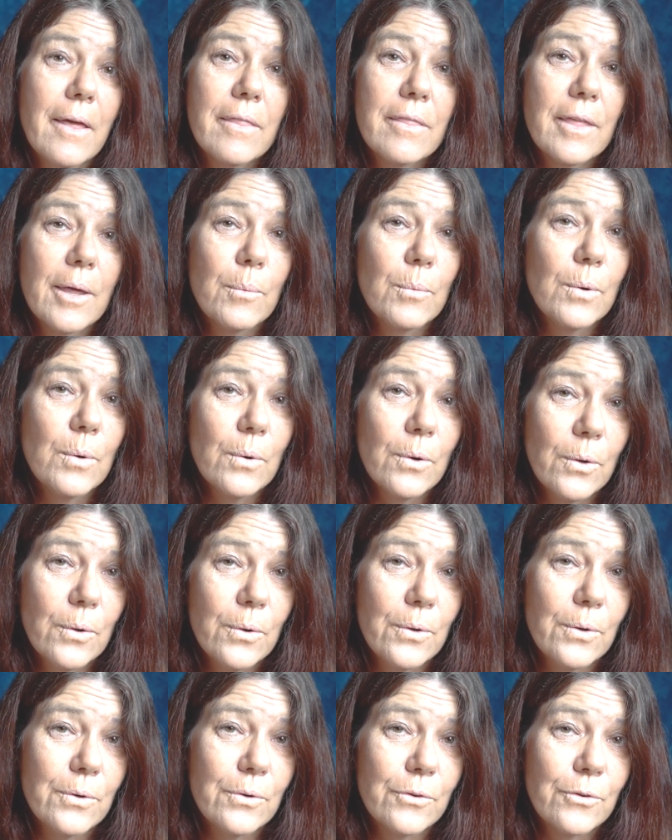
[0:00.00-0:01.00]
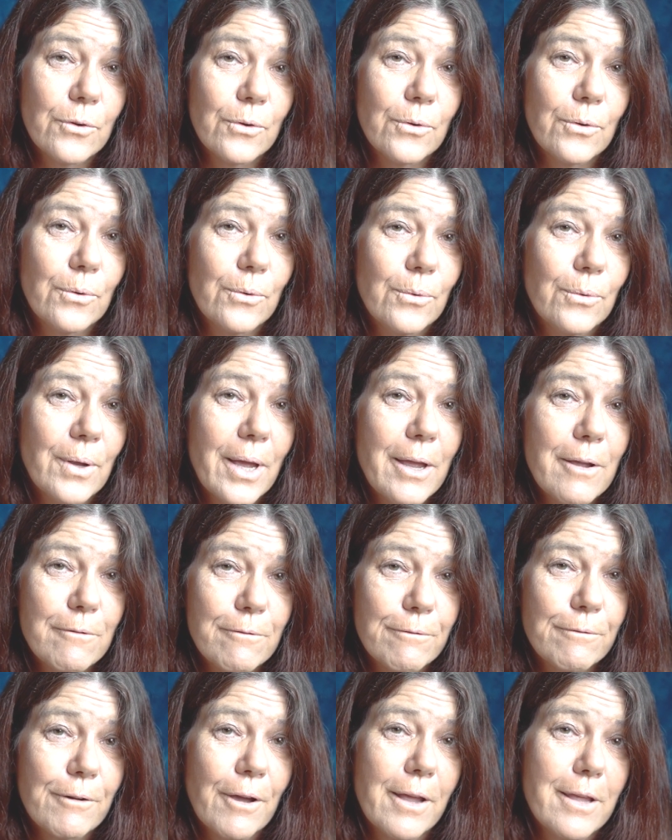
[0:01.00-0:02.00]
They will learn to have
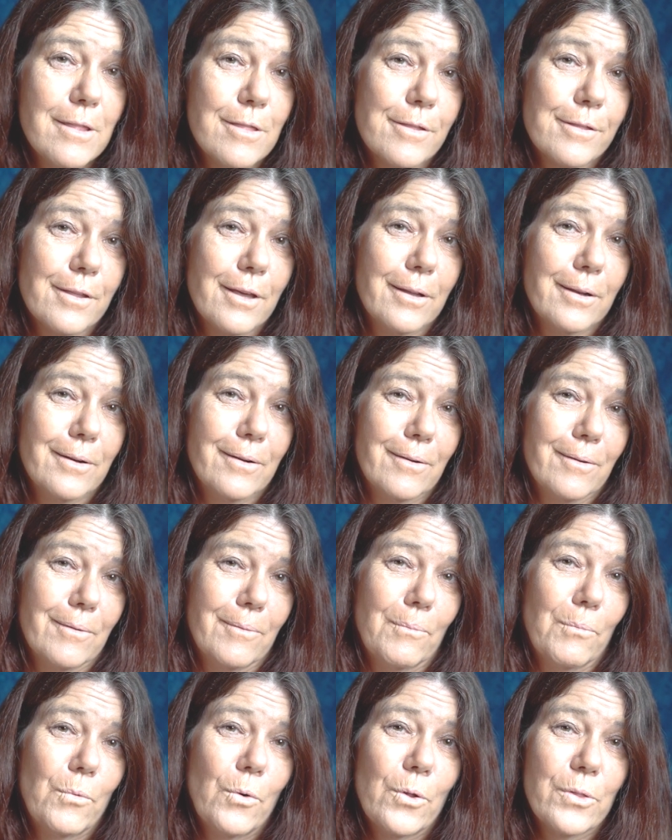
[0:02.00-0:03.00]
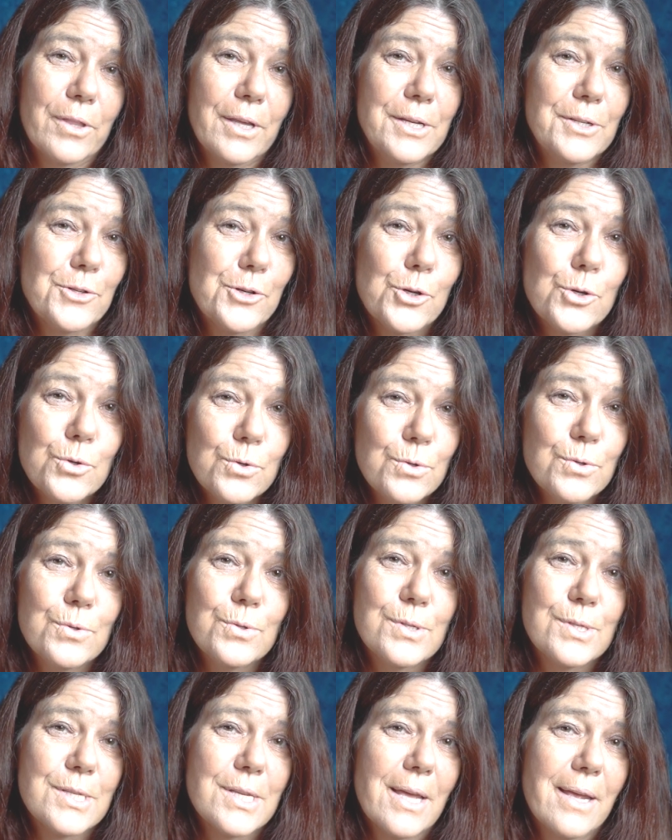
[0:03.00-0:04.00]
faith in what they
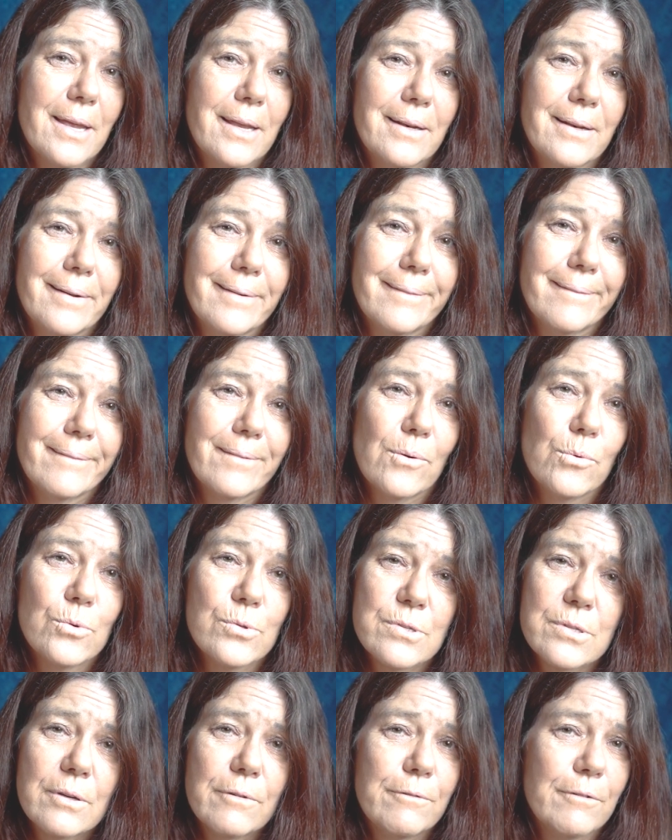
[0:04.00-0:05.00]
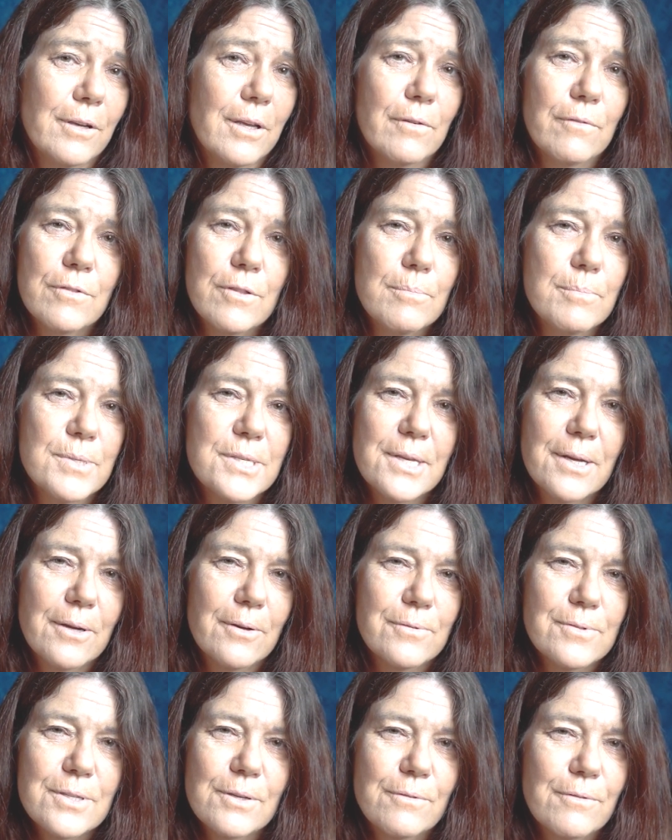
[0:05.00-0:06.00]
choose, and also forgive
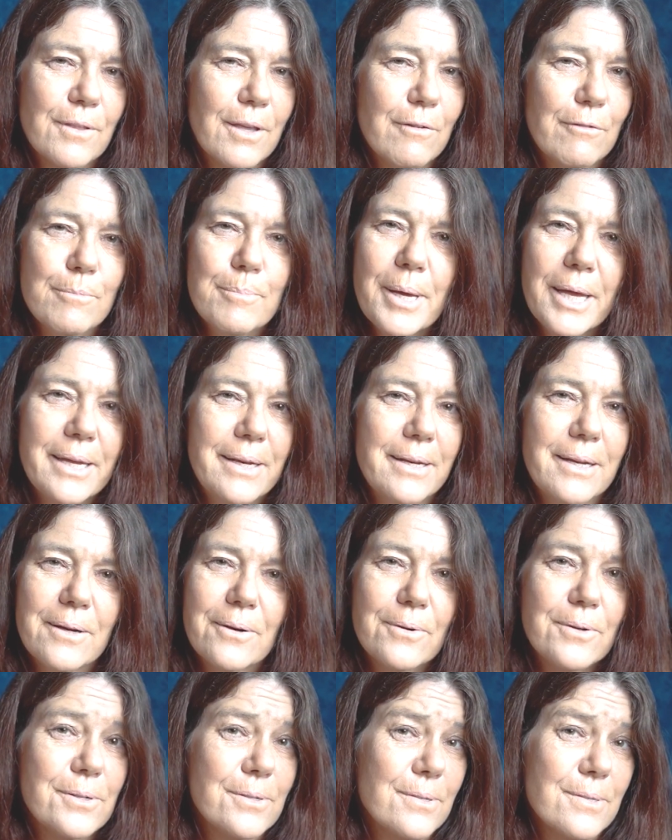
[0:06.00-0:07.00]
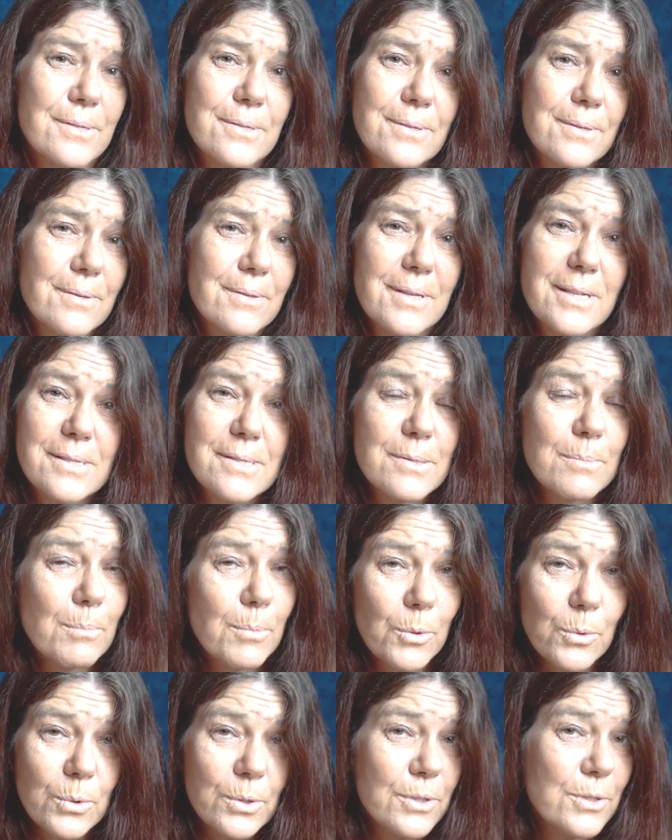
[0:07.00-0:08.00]
themselves if they've made errors. That's
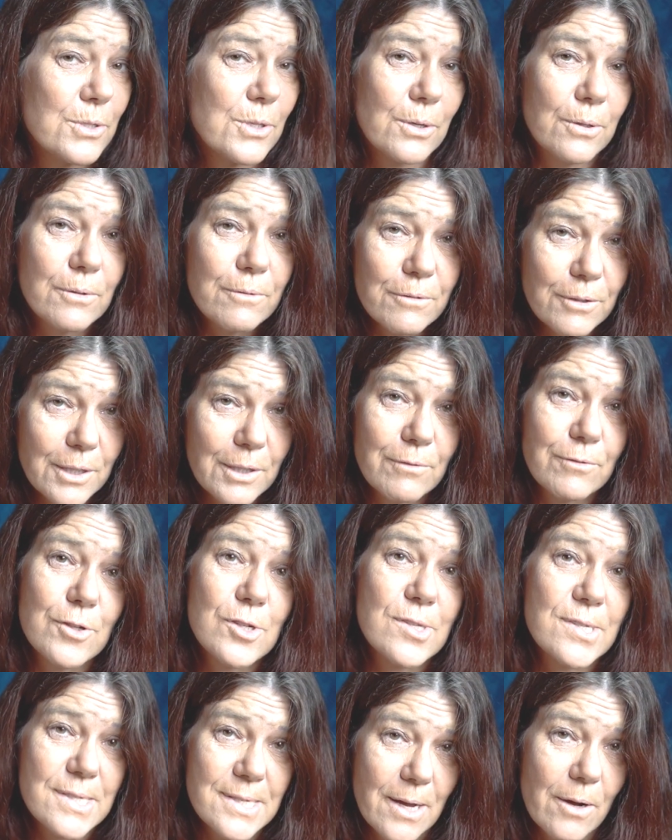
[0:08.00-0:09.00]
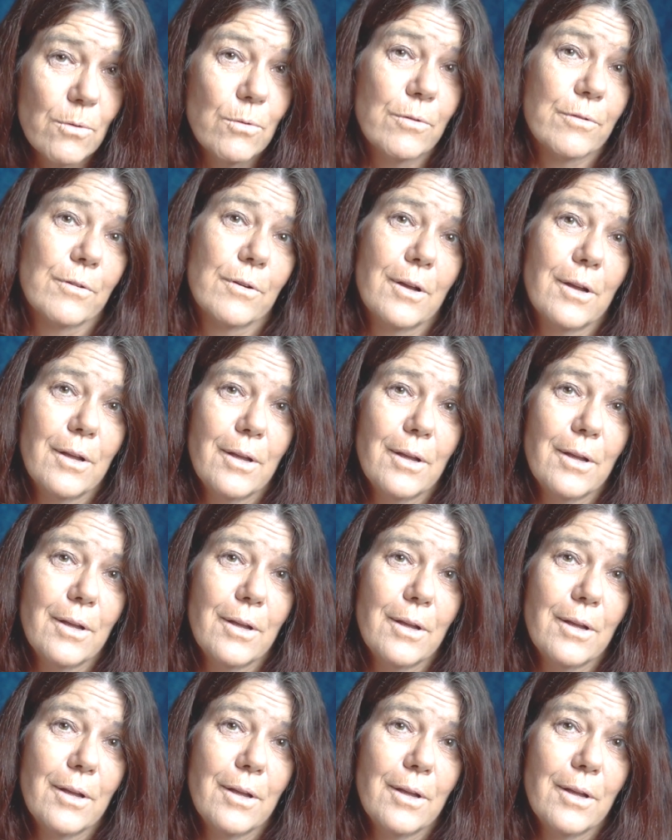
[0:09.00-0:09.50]
important too. Forgive yourself.